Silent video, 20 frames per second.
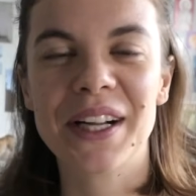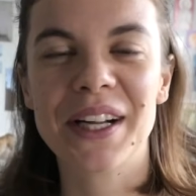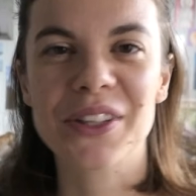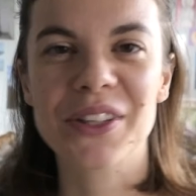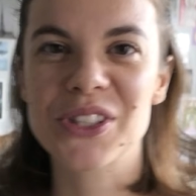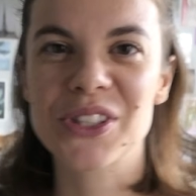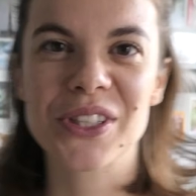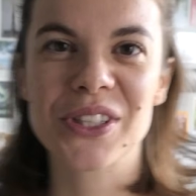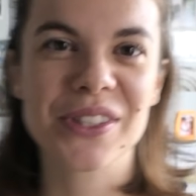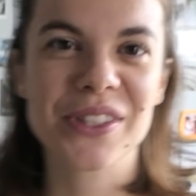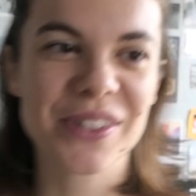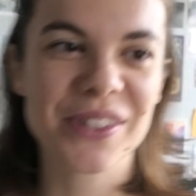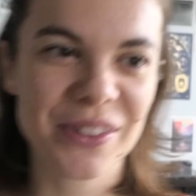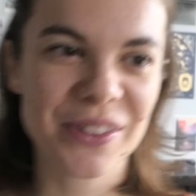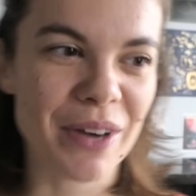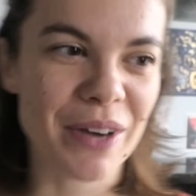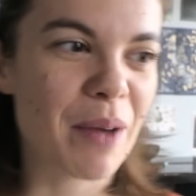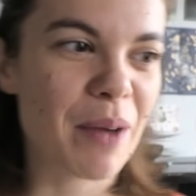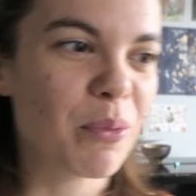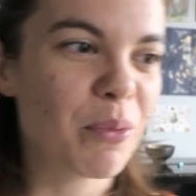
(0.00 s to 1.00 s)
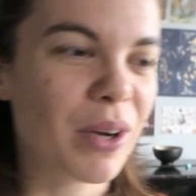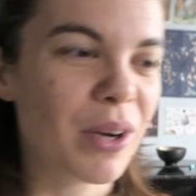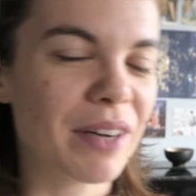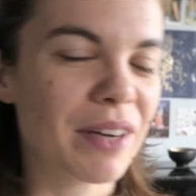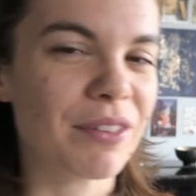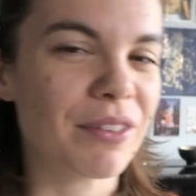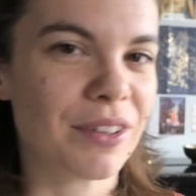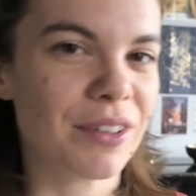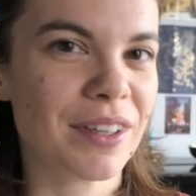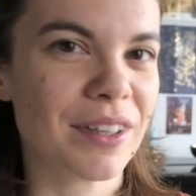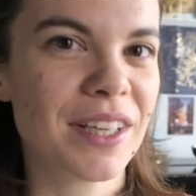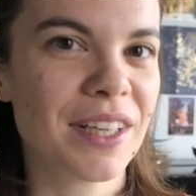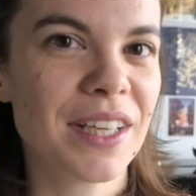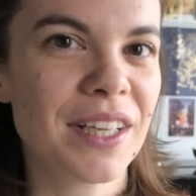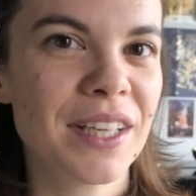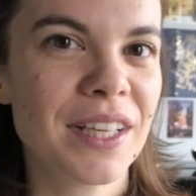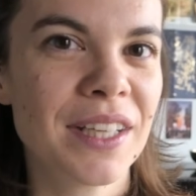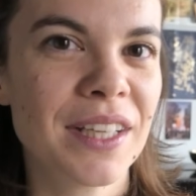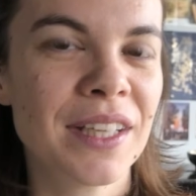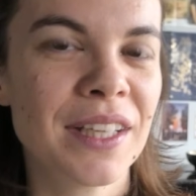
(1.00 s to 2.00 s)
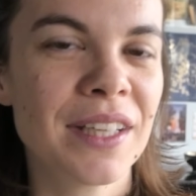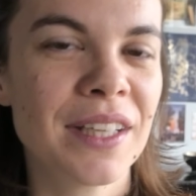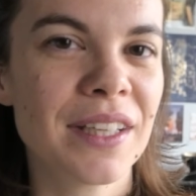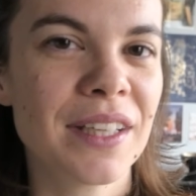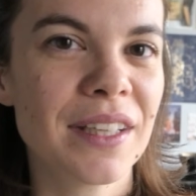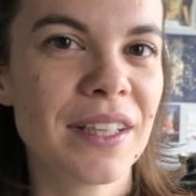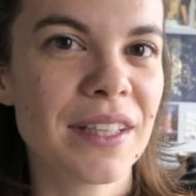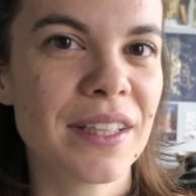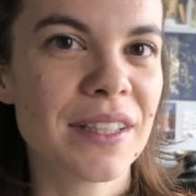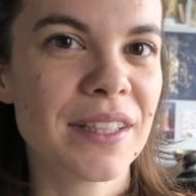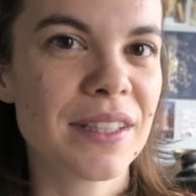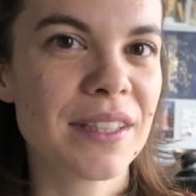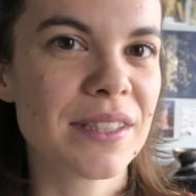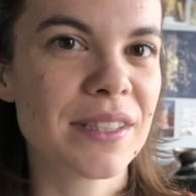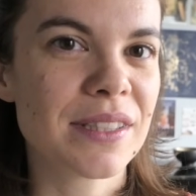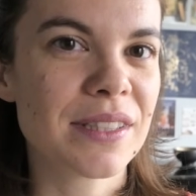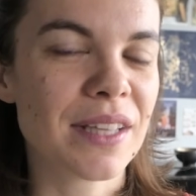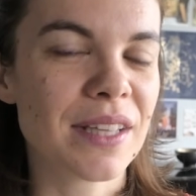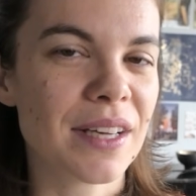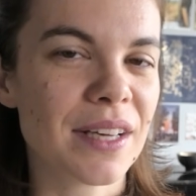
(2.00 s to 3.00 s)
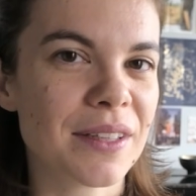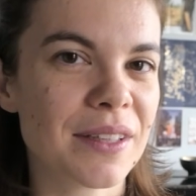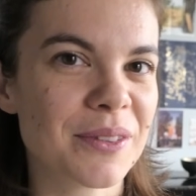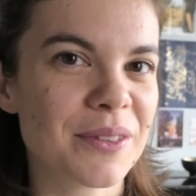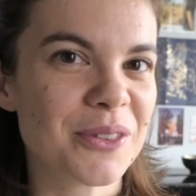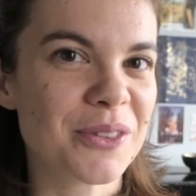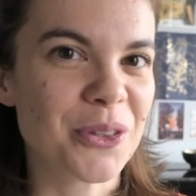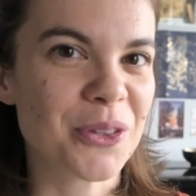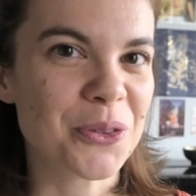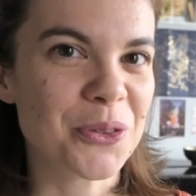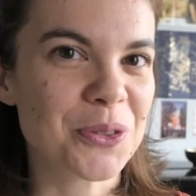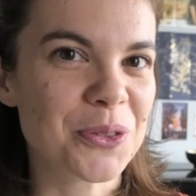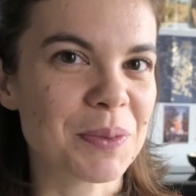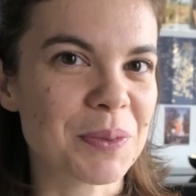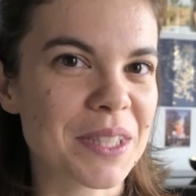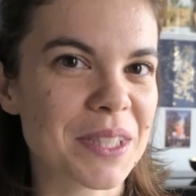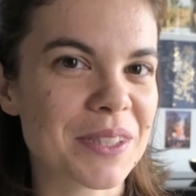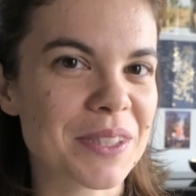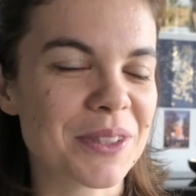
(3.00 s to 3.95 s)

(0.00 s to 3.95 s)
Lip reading: I'll just grab whatever is told to me.